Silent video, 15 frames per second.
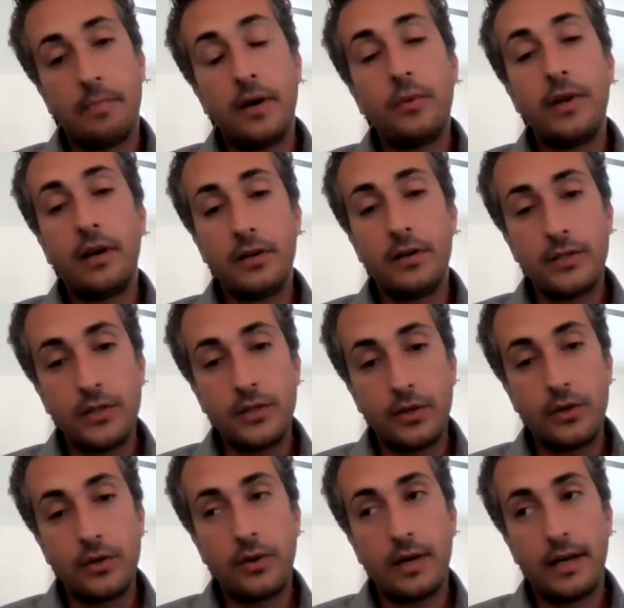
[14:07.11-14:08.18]
but we
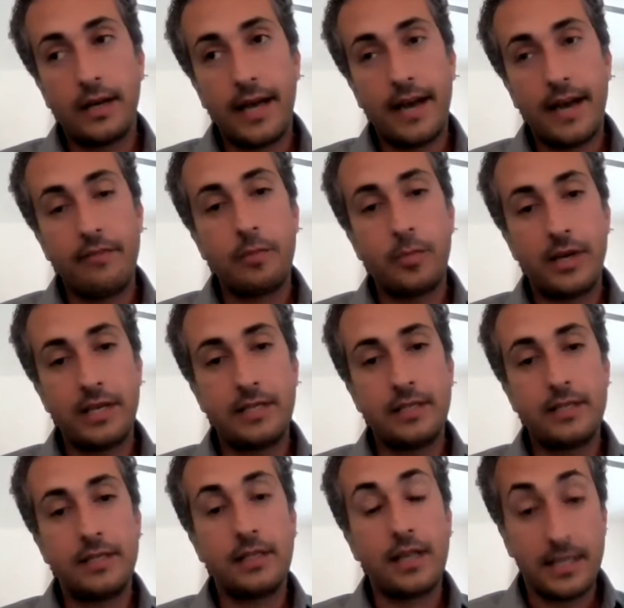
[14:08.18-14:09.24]
also uh, have a
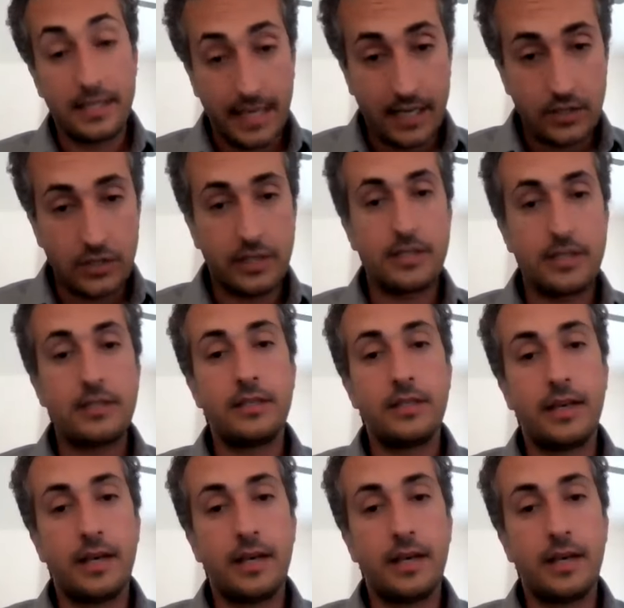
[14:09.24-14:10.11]
presence in Los Angeles.